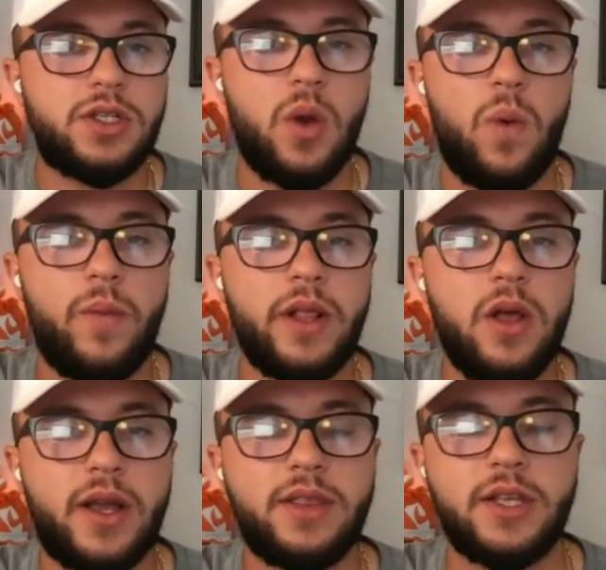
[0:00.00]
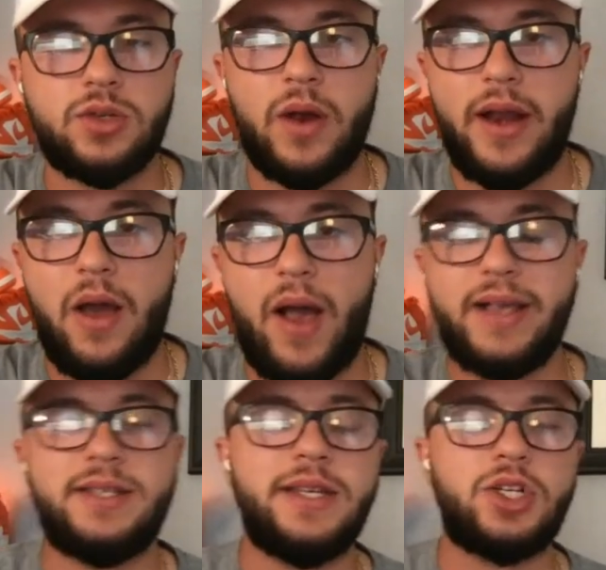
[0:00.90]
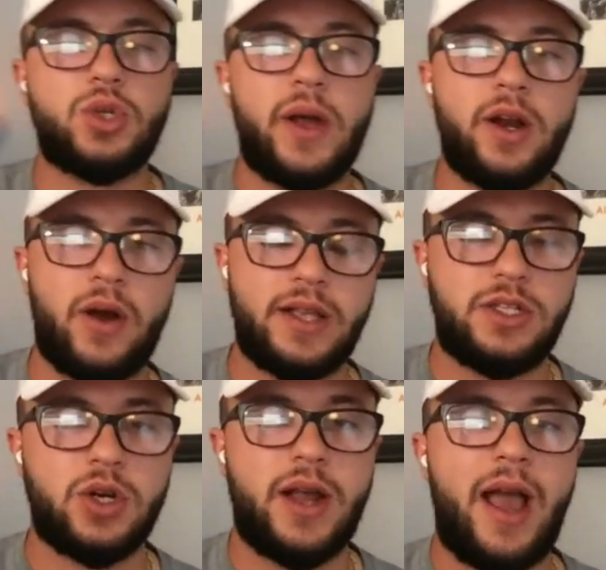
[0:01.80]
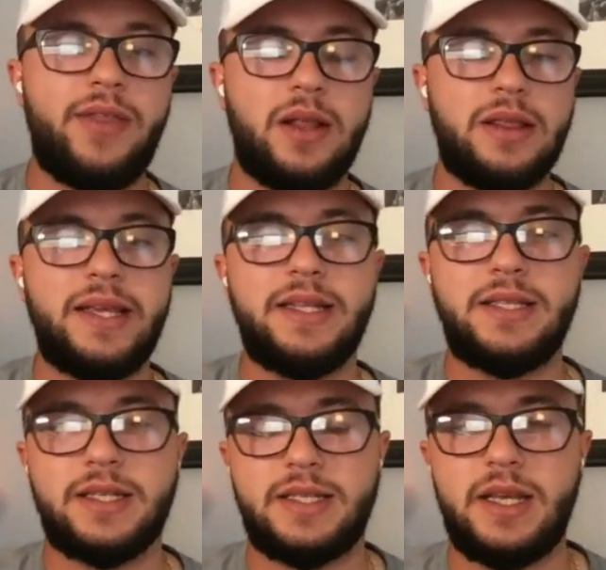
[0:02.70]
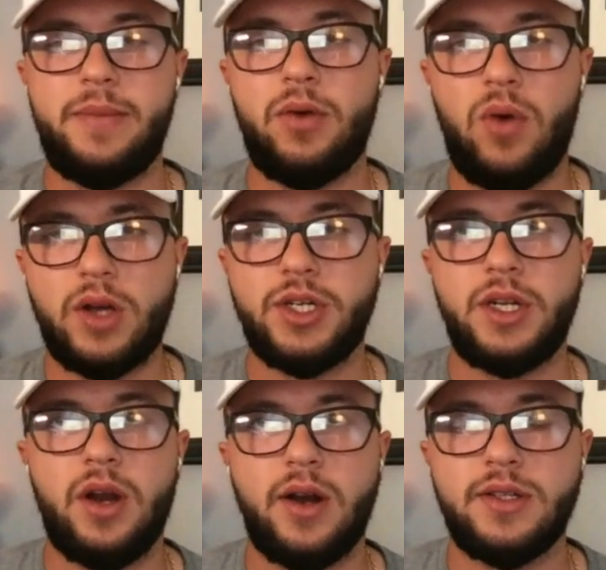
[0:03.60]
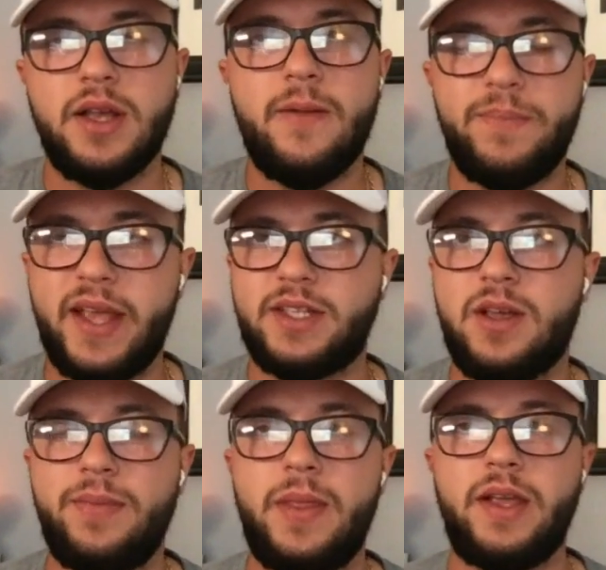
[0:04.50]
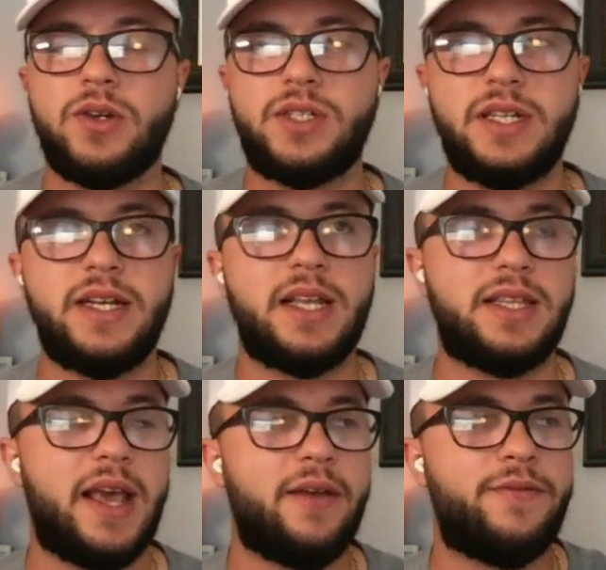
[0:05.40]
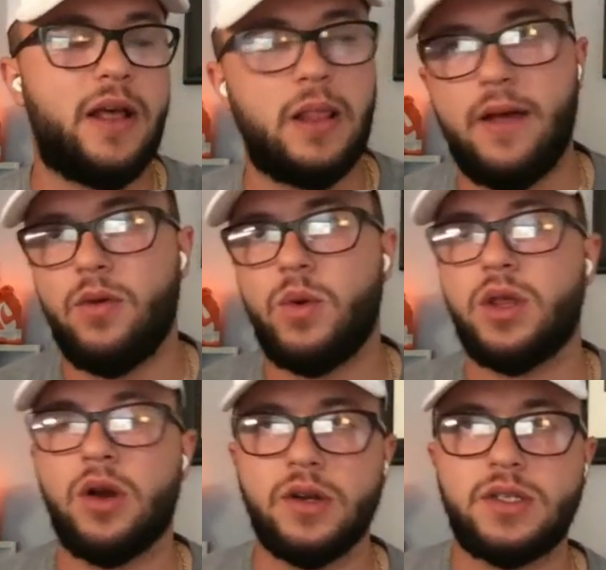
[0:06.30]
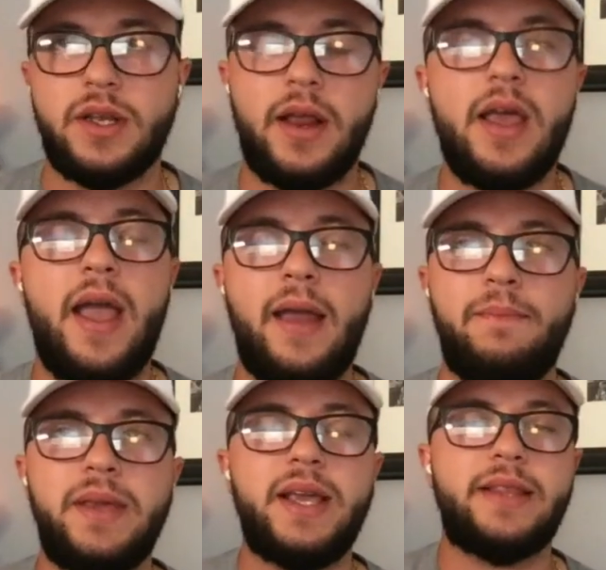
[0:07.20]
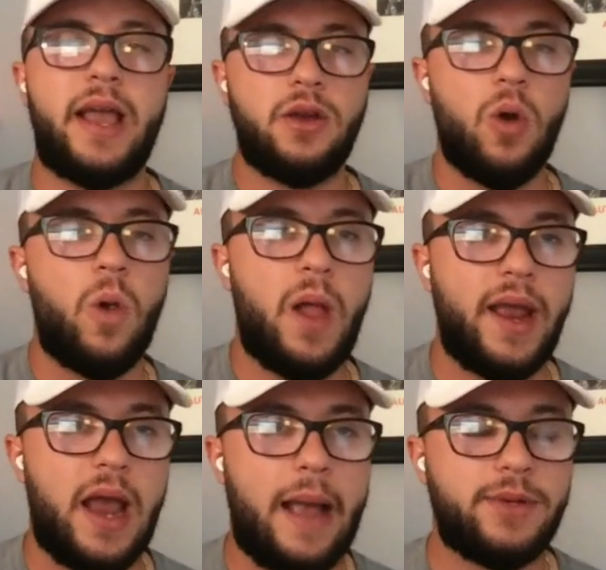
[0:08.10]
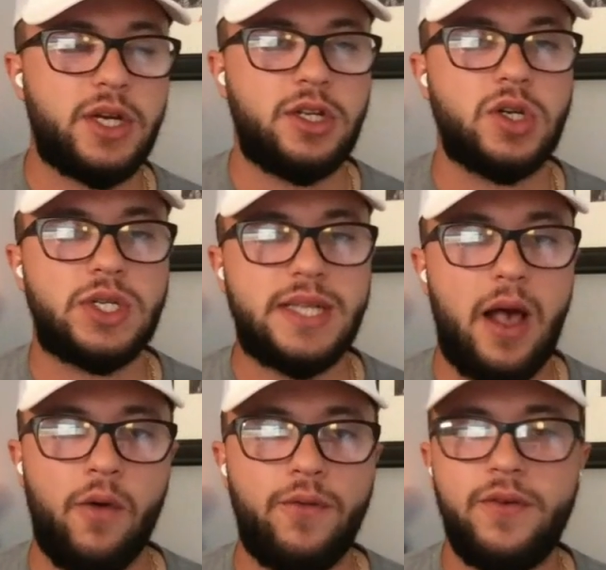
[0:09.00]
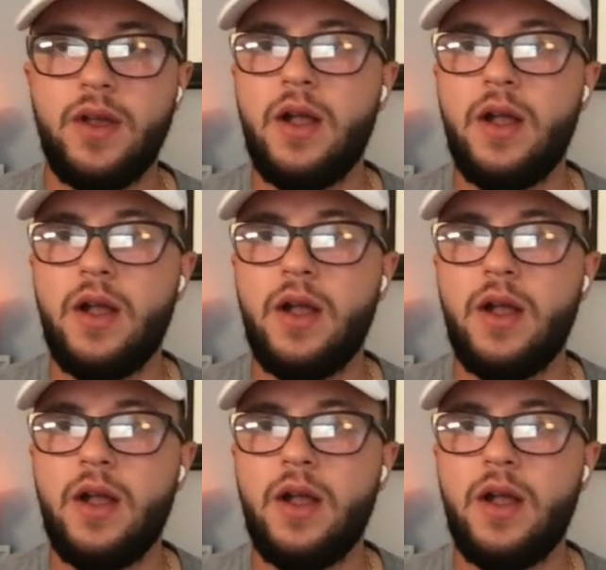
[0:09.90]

So when we look at this right now, I see Shrader as your guy that leads this team in rushing yards. It's something that you're seeing at the NFL level with Hurts, and and being that goal line option yourself